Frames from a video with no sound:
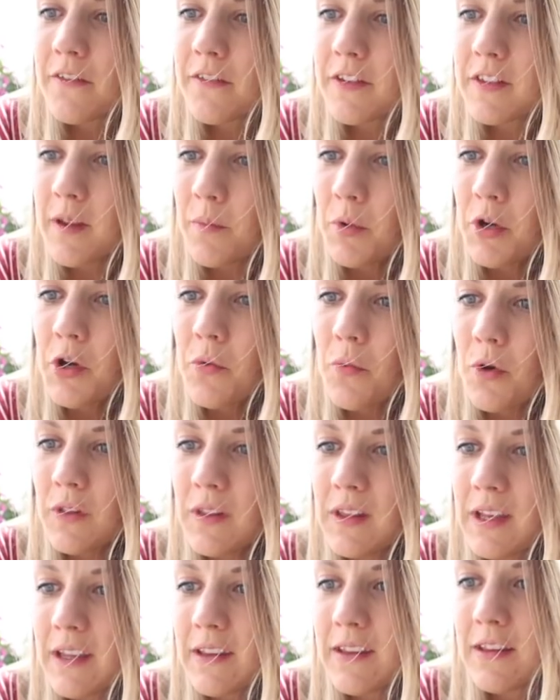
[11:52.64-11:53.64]
For someone who
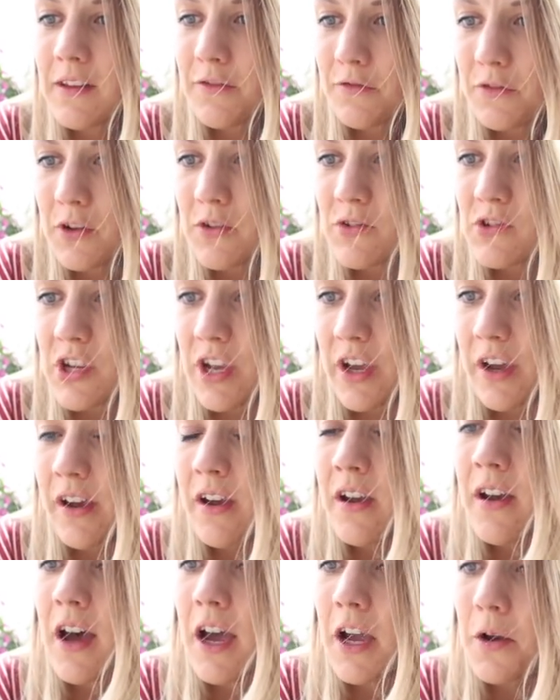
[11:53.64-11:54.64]
wants kids in the future,
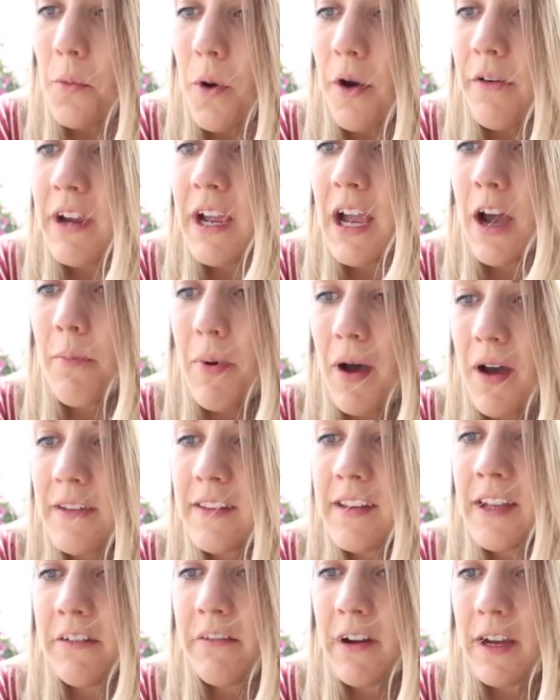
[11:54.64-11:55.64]
I worry how
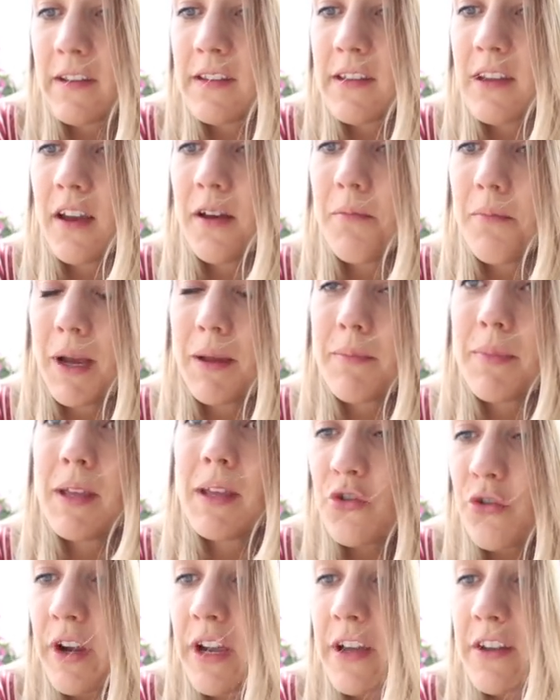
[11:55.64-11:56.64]
past anorexia might be
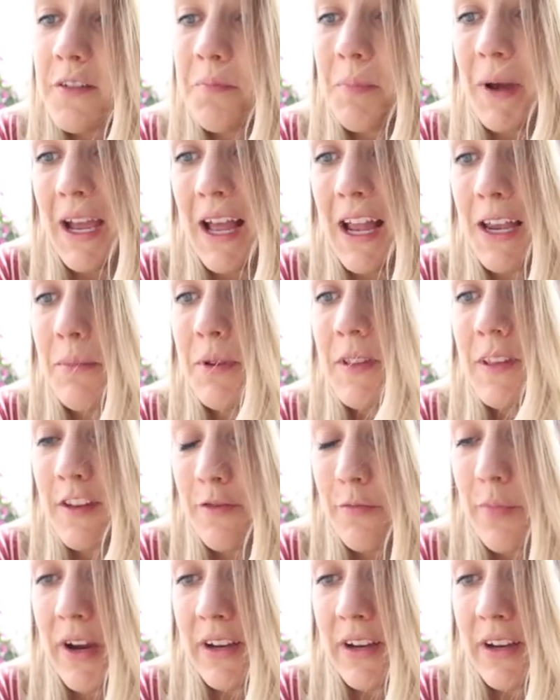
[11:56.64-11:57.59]
triggered by elements of